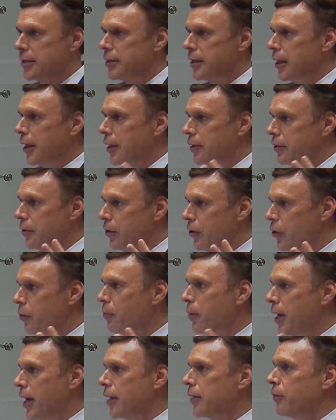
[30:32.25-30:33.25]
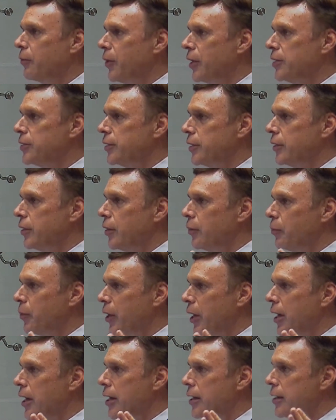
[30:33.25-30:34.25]
to get new pathways in their
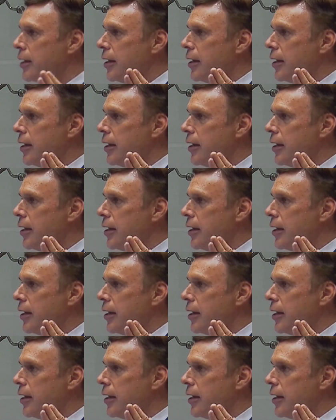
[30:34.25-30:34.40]
brain